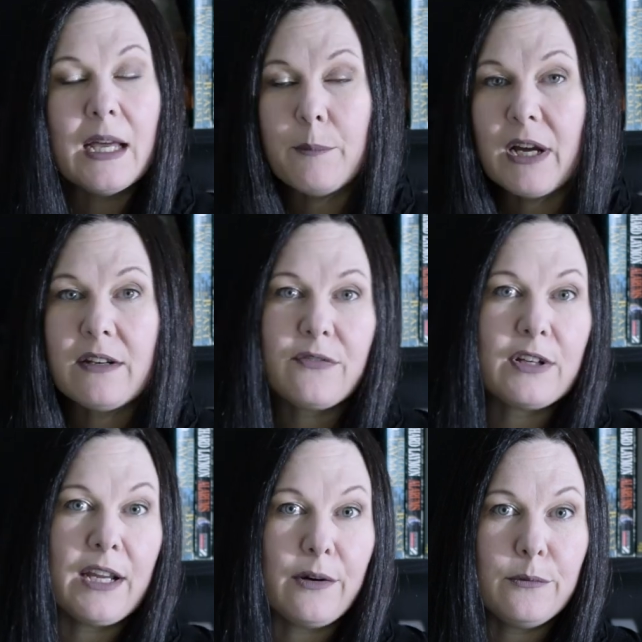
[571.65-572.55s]
But for
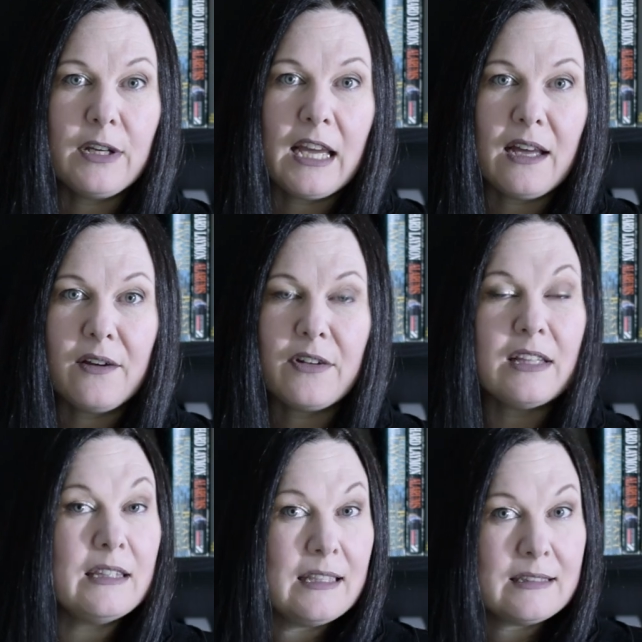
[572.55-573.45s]
now, we have a
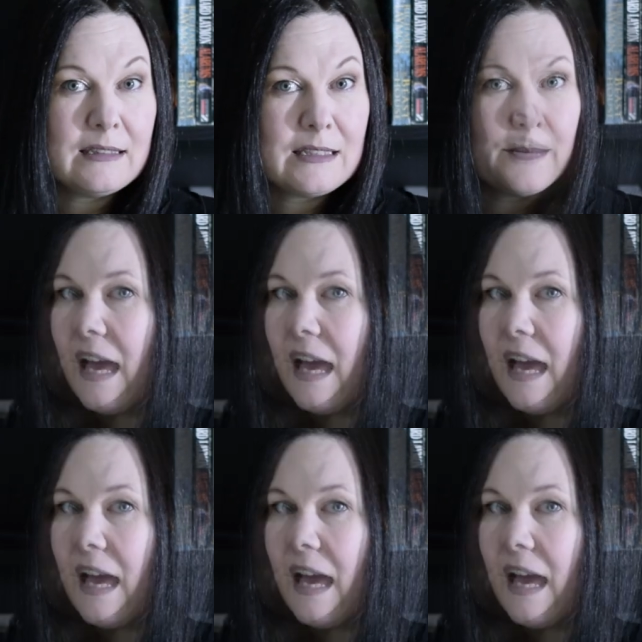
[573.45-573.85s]
list.